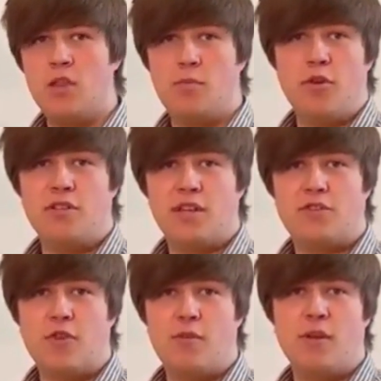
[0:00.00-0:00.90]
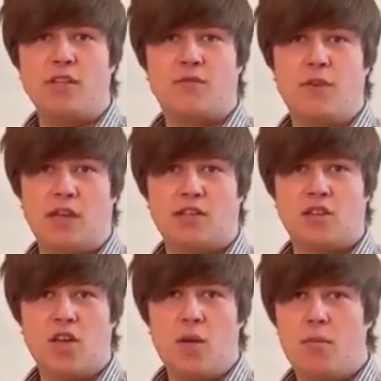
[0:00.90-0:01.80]
The preset treatment is
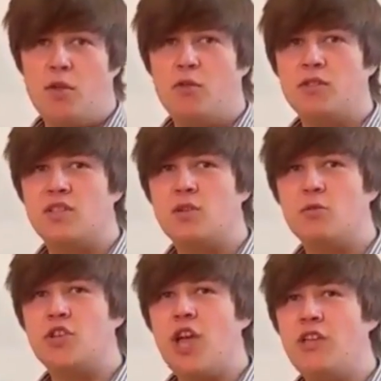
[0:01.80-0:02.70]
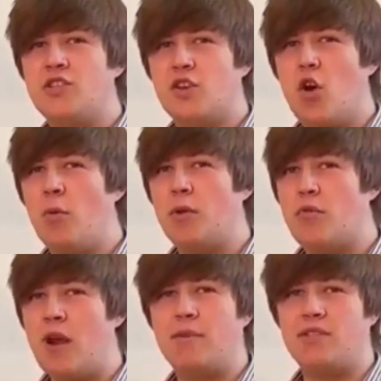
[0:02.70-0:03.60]
fixed, but you can still change the common
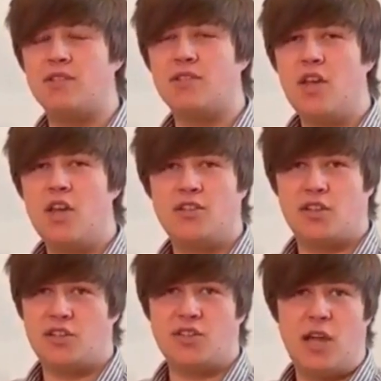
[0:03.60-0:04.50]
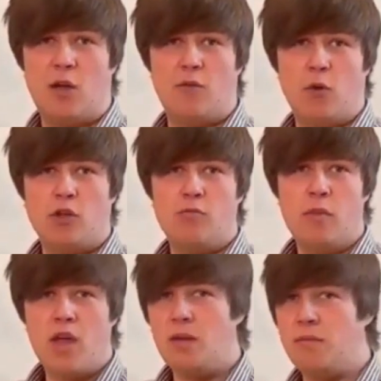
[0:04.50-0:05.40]
parameters, such as sound
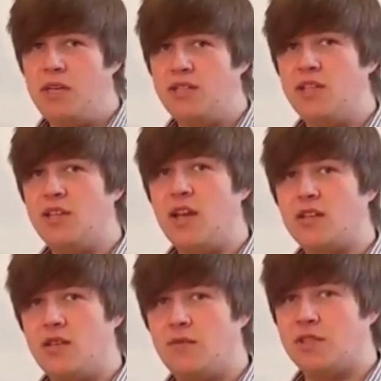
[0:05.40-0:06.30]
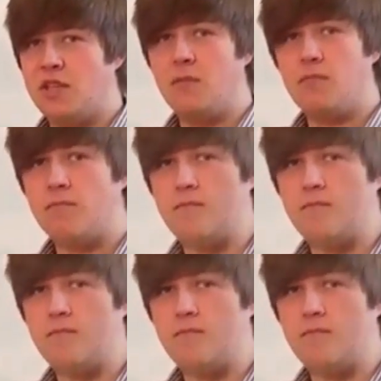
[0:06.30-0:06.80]
volume and PC connectivity.